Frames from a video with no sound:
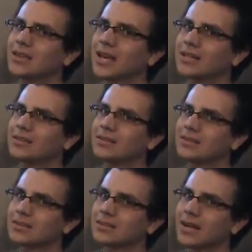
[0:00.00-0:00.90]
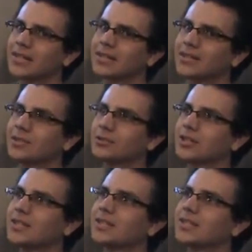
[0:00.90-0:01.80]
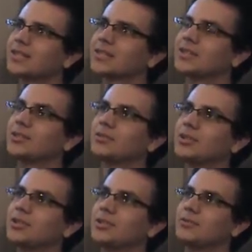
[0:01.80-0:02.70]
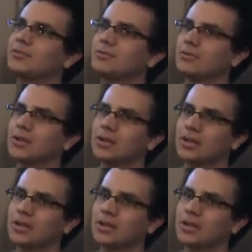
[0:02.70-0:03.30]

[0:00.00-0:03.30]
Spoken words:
that tiny degree isn't going to